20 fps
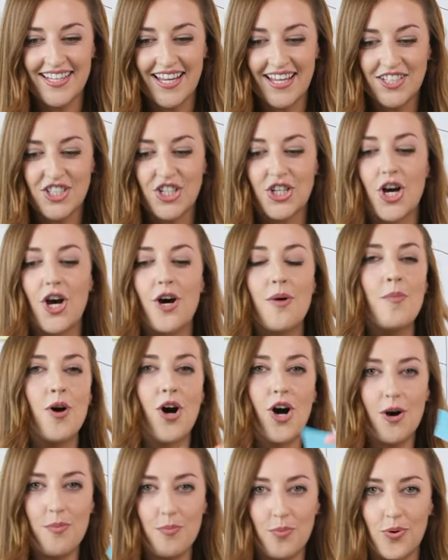to come
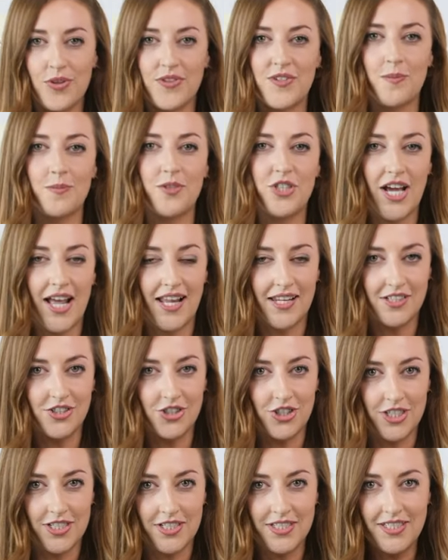up with some
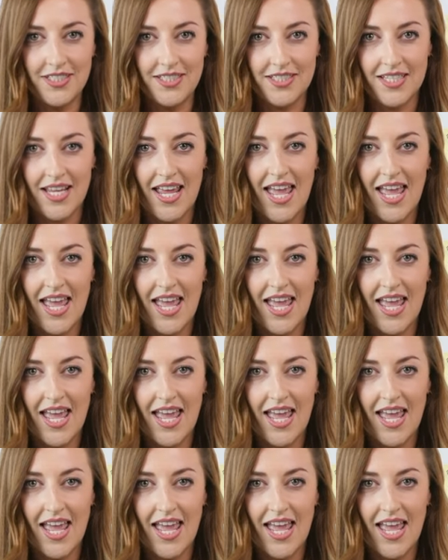challenges